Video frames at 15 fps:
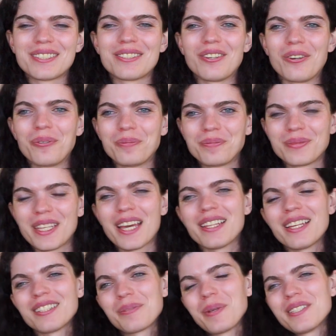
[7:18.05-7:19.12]
So yeah,
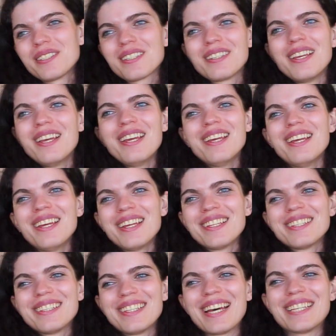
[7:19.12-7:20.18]
that's
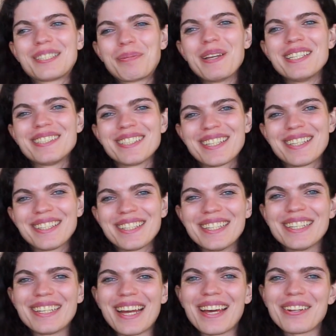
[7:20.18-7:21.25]
basically
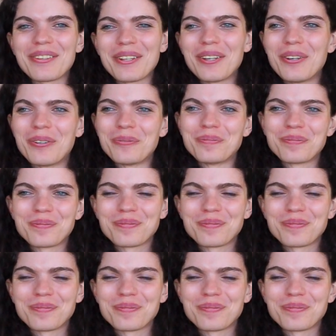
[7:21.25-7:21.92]
it. I don't know.